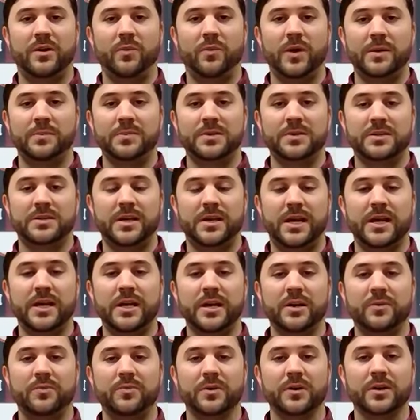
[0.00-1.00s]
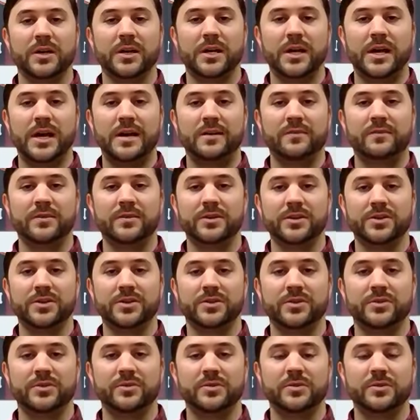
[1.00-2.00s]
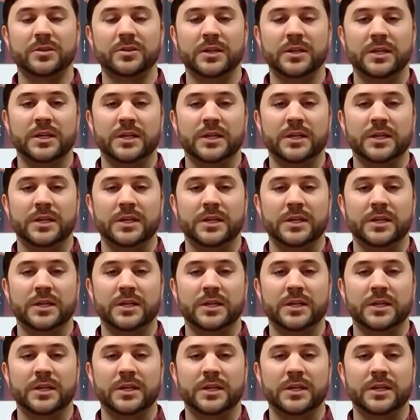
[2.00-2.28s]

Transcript: website, and we're going to have additional